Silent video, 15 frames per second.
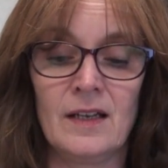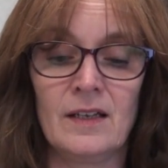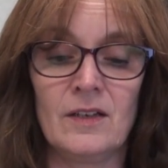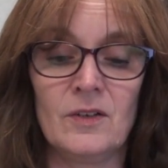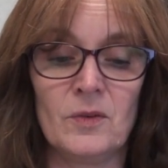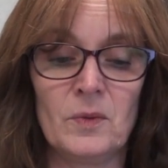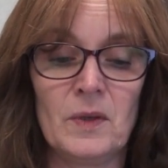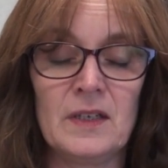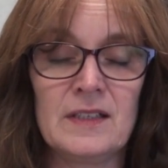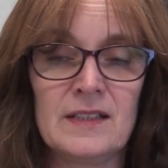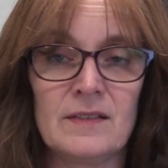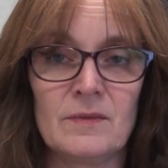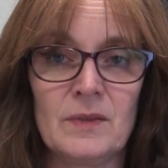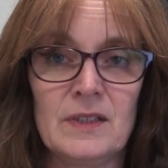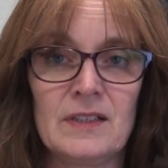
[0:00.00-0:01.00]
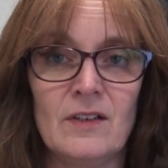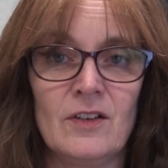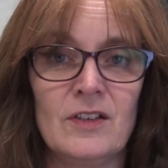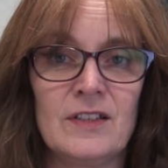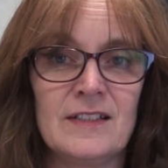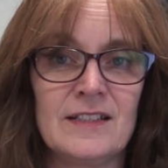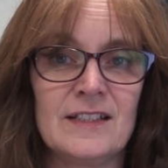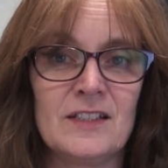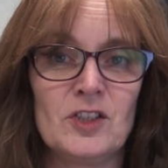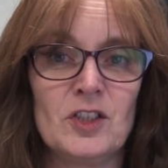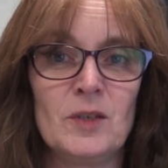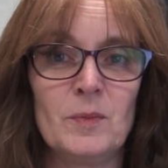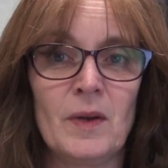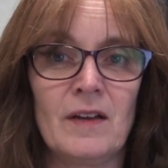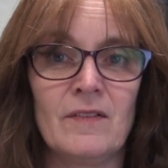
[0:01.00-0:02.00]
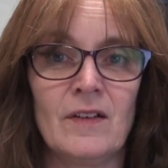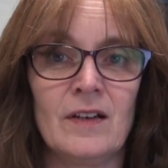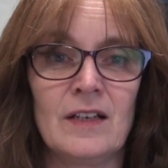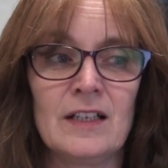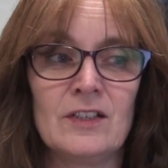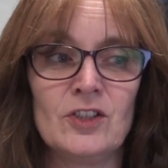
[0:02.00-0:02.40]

You know, what is what all does this Jeep have on it?